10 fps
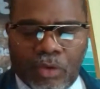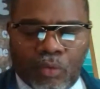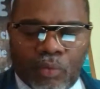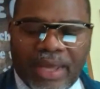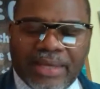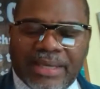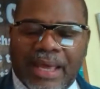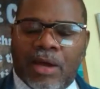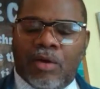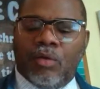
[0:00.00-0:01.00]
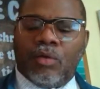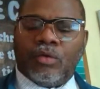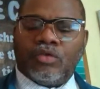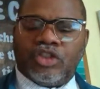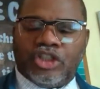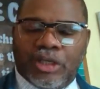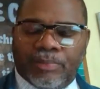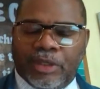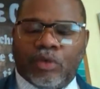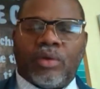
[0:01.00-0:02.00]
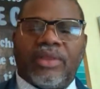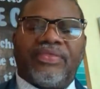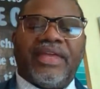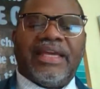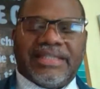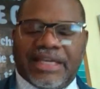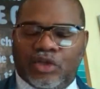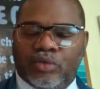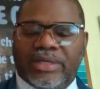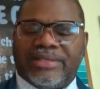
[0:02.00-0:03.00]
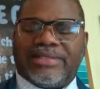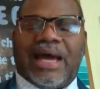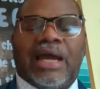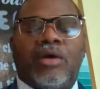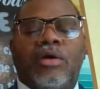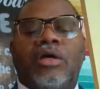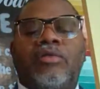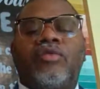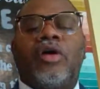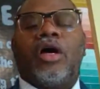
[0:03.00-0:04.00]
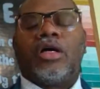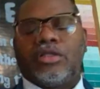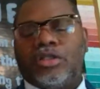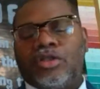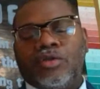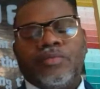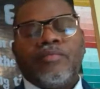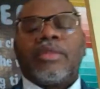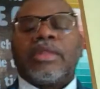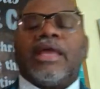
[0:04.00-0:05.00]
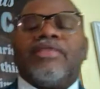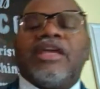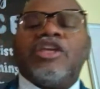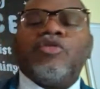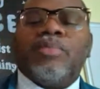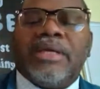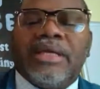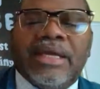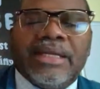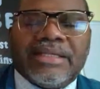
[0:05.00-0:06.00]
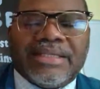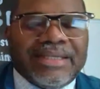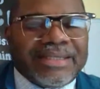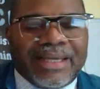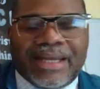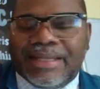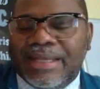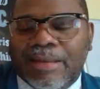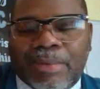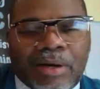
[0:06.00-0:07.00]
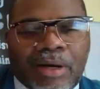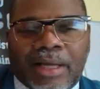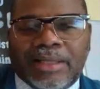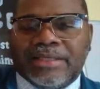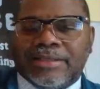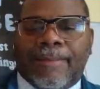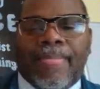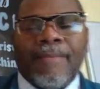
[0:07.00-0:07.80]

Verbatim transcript: write down something or the things that you desire of God to do, and then you begin to see, see and think about God. Listen,